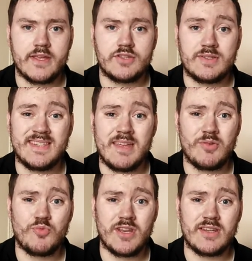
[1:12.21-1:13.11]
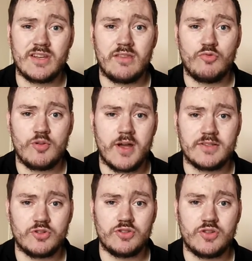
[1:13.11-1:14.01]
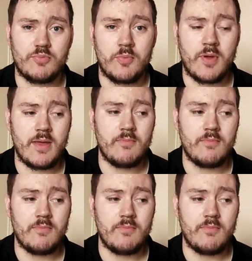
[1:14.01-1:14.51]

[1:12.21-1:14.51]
So today I'm going to break it down into three parts. I'm going to do the